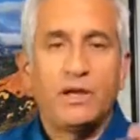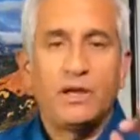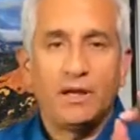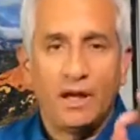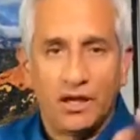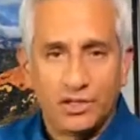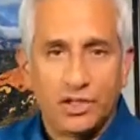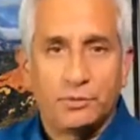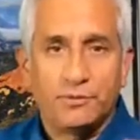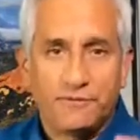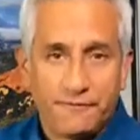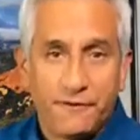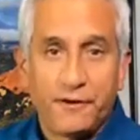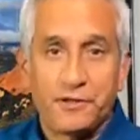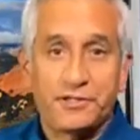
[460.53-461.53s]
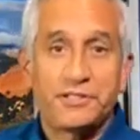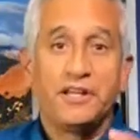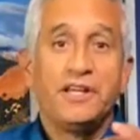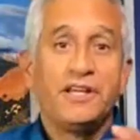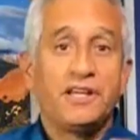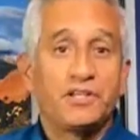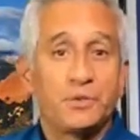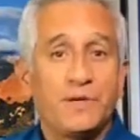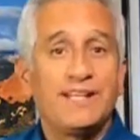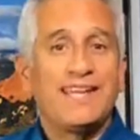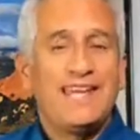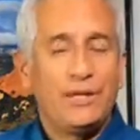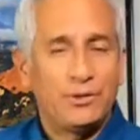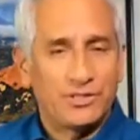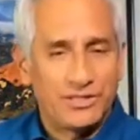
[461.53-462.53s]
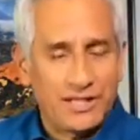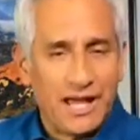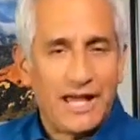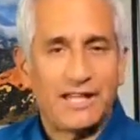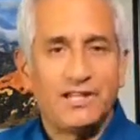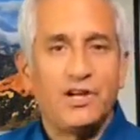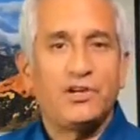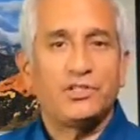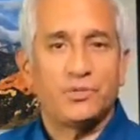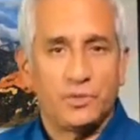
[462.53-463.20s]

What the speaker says: October 1st is when he was diagnosed